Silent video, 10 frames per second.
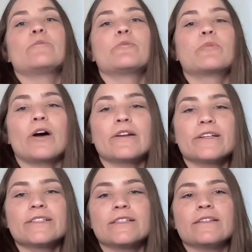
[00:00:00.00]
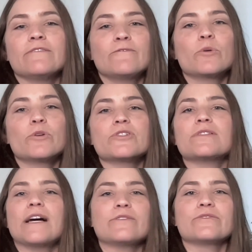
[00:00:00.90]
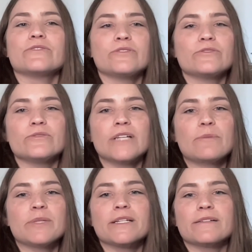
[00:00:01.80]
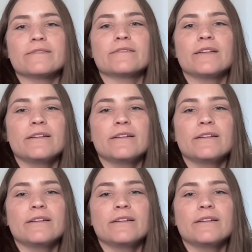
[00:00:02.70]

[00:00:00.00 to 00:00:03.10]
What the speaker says: product, and Forge allows you to do that because